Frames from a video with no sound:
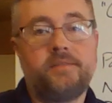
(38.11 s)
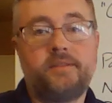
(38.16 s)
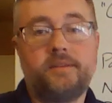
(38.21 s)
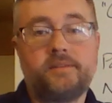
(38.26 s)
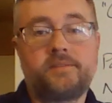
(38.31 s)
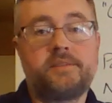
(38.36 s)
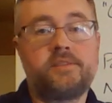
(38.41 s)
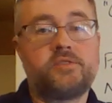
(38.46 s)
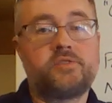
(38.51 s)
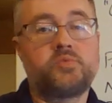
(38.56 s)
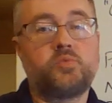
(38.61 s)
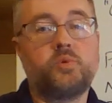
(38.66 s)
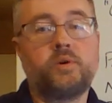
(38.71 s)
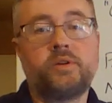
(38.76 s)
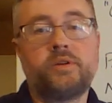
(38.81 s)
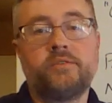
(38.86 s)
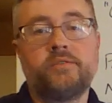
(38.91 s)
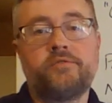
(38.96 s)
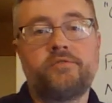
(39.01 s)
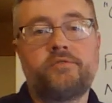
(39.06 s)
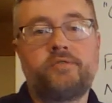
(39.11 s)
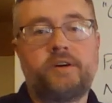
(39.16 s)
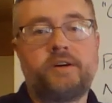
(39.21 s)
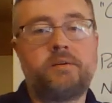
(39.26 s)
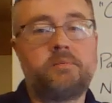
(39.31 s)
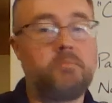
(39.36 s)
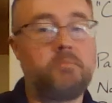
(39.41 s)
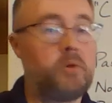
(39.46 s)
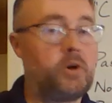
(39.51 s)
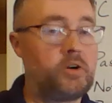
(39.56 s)
This is one of
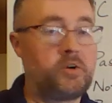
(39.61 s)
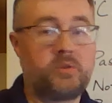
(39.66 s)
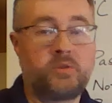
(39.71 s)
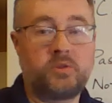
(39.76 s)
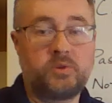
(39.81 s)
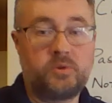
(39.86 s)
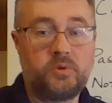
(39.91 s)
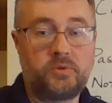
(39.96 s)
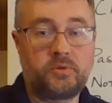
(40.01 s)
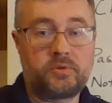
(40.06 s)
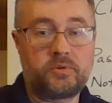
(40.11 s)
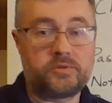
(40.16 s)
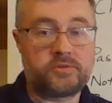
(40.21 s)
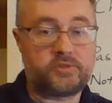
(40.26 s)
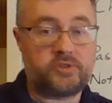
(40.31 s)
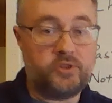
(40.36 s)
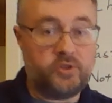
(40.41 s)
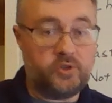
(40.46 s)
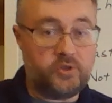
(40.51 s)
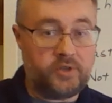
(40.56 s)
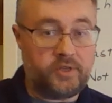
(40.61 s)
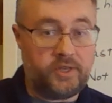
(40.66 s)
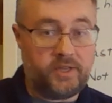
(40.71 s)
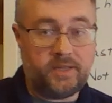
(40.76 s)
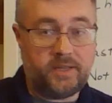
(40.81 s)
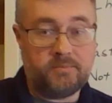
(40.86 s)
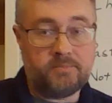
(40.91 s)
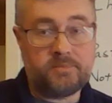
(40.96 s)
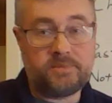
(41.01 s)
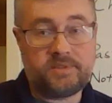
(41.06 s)
uh, Martin Luther's good
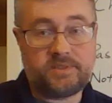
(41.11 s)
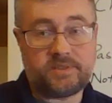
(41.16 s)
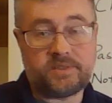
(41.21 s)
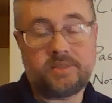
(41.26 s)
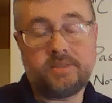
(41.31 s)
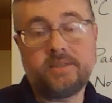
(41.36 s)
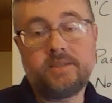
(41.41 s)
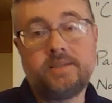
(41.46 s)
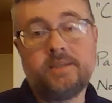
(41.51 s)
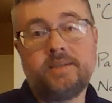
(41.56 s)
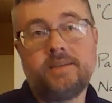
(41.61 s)
hymns,